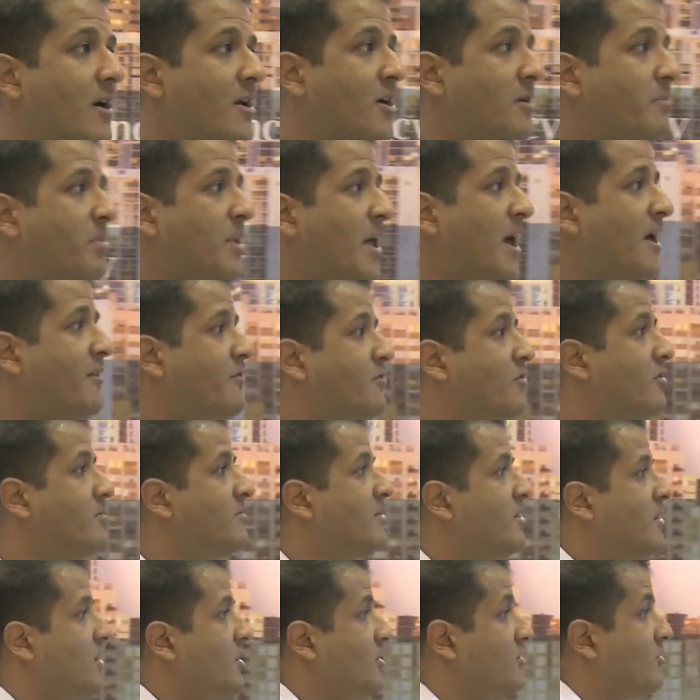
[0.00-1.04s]
on our platform,
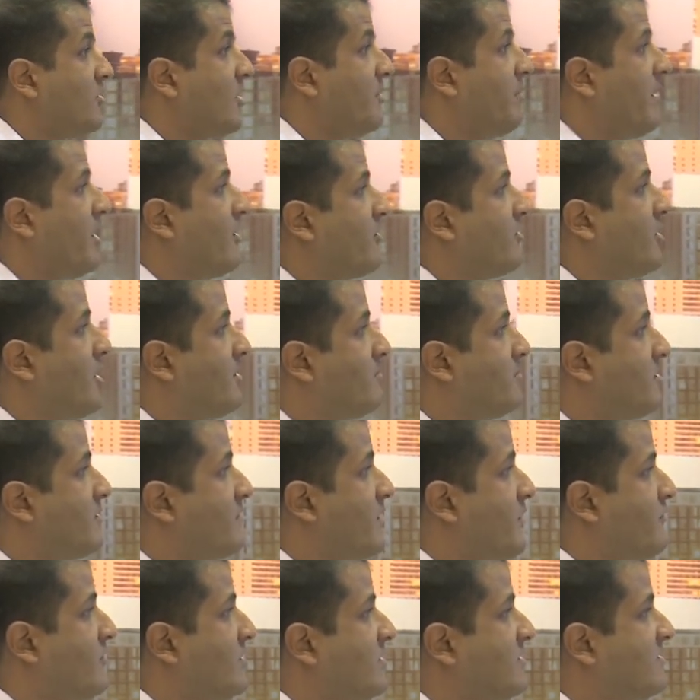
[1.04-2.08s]
you can compare a number
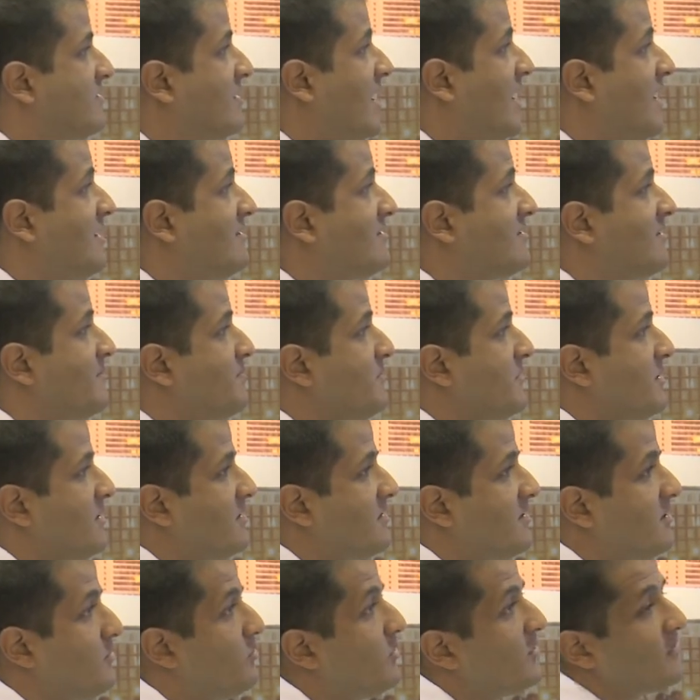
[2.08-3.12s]
of different sites,
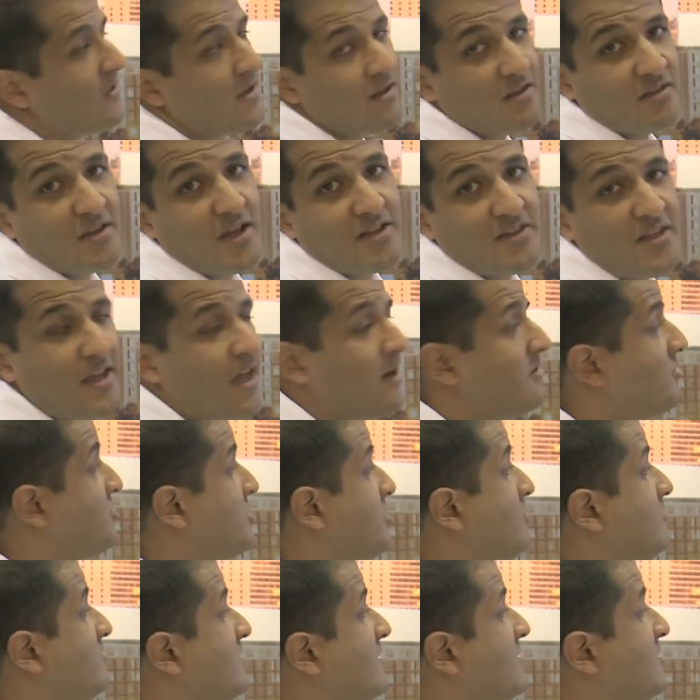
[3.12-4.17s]
see what things like the energy
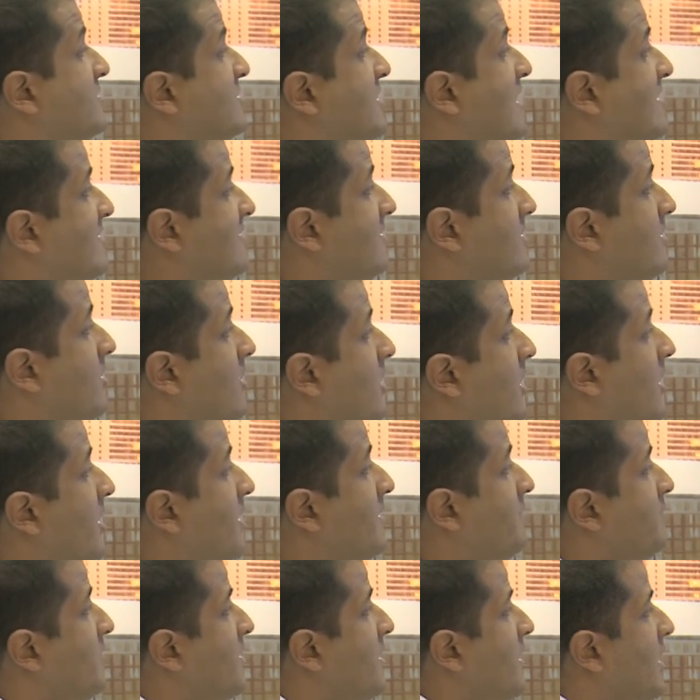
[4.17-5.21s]
usage intensity
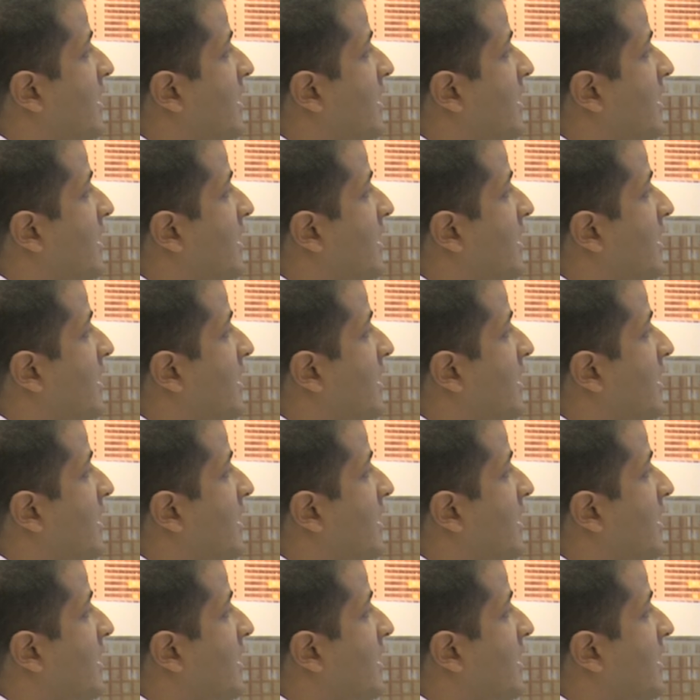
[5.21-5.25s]
are.